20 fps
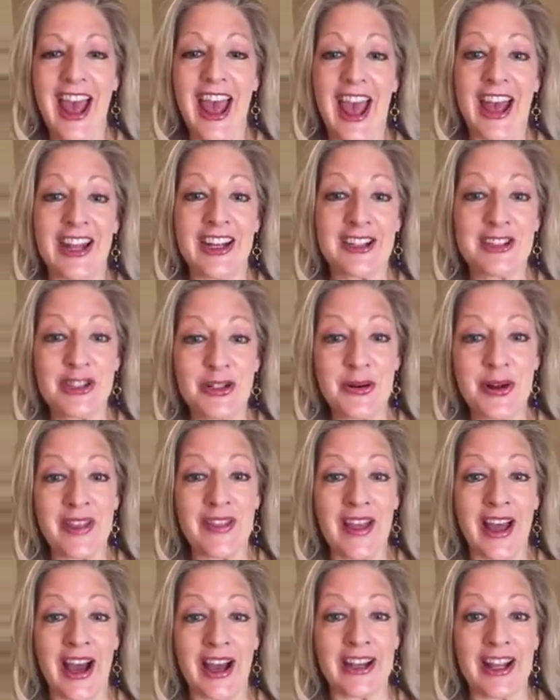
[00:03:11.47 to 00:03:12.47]
And in doing
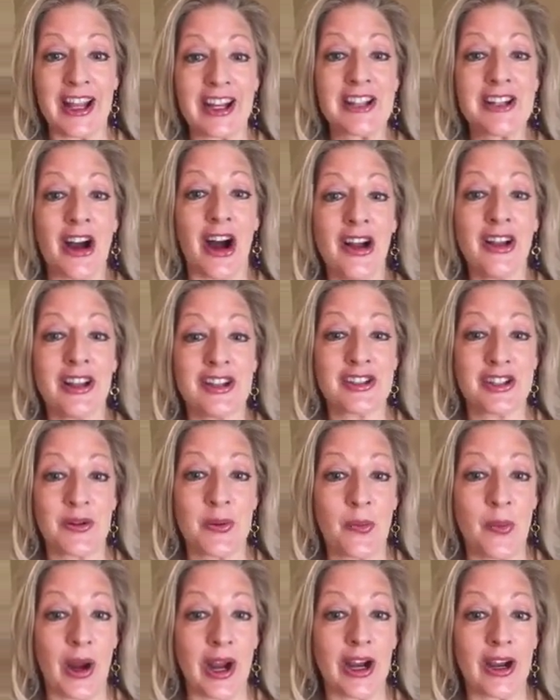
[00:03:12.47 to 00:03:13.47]
that,
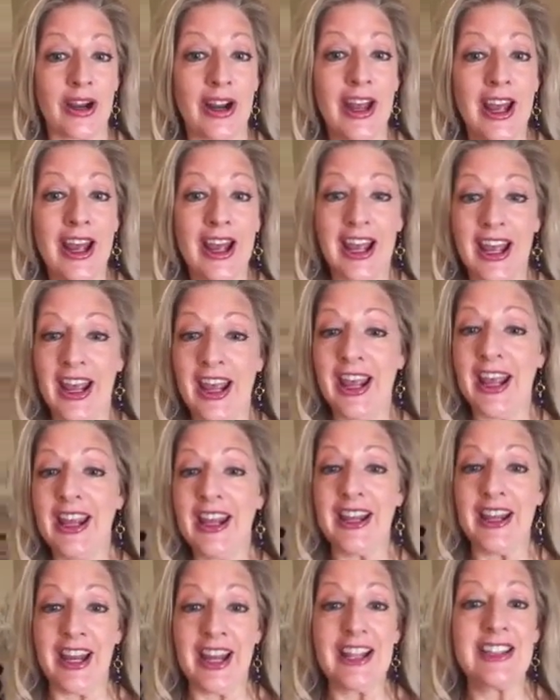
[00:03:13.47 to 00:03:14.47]
acknowledging where
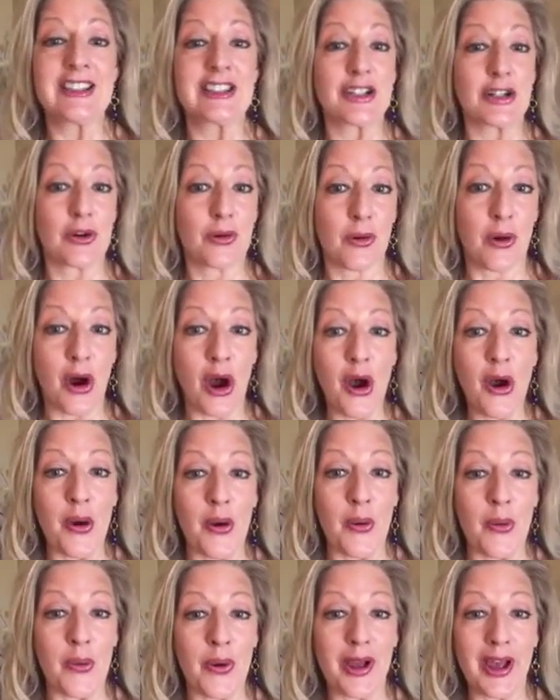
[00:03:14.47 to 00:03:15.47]
he needs to
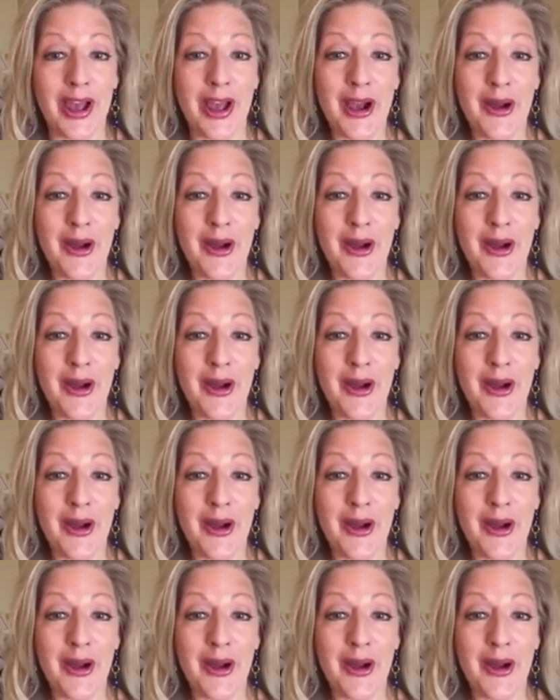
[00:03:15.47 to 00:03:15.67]
grow,